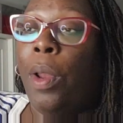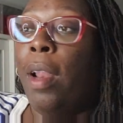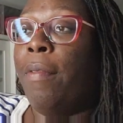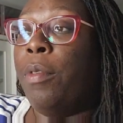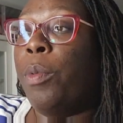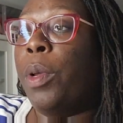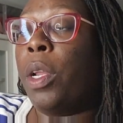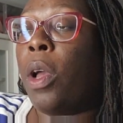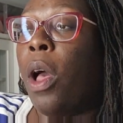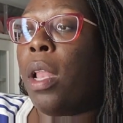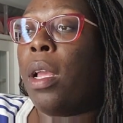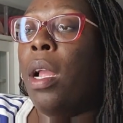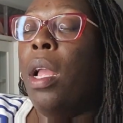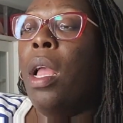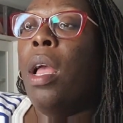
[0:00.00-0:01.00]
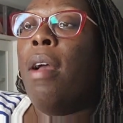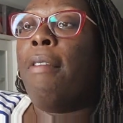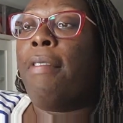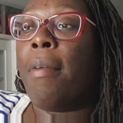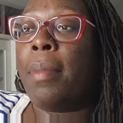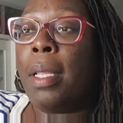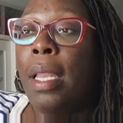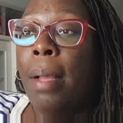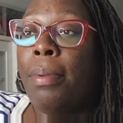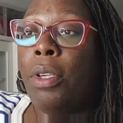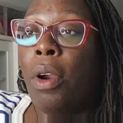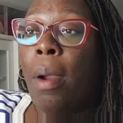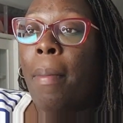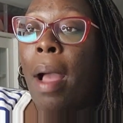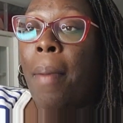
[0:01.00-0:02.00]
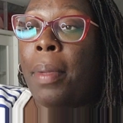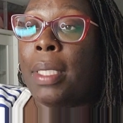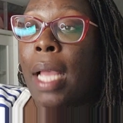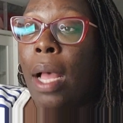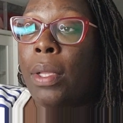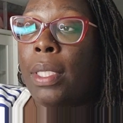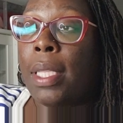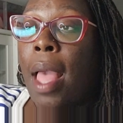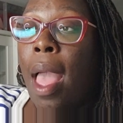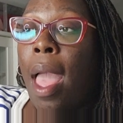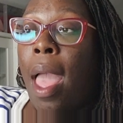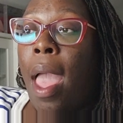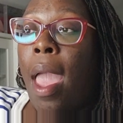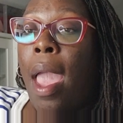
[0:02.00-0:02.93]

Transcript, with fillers: whatever you want to call her, from the club to her mama's house.